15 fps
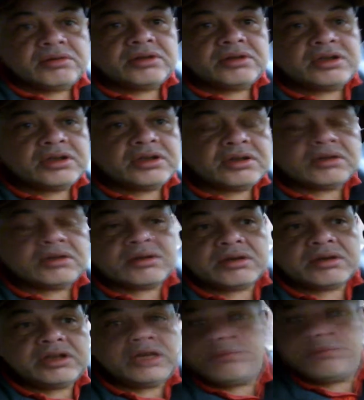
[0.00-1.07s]
the
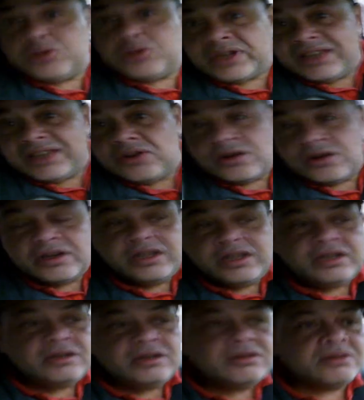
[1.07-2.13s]
input recording
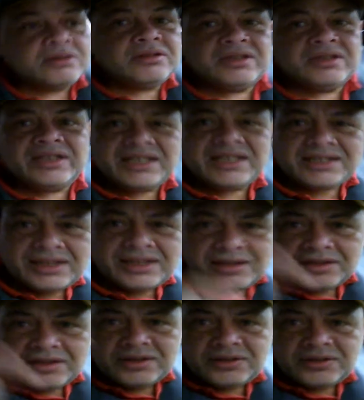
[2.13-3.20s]
is set
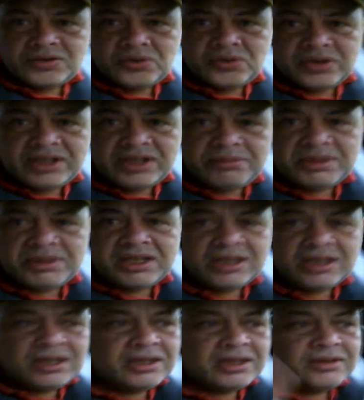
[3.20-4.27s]
at
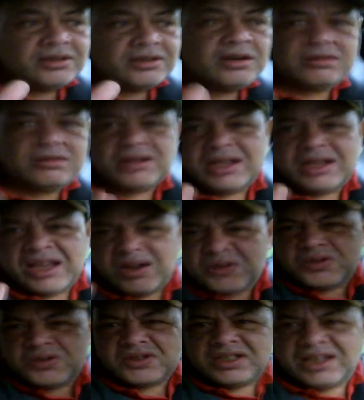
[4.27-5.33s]
2dB down
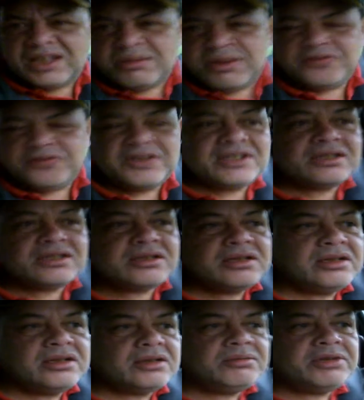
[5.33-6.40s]
also see that my face is a
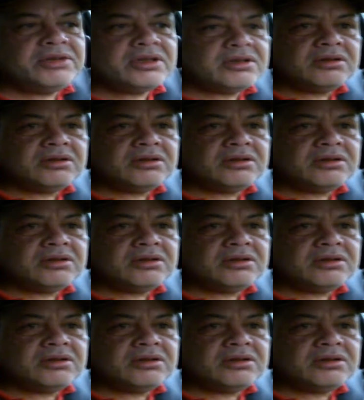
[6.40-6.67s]
little bit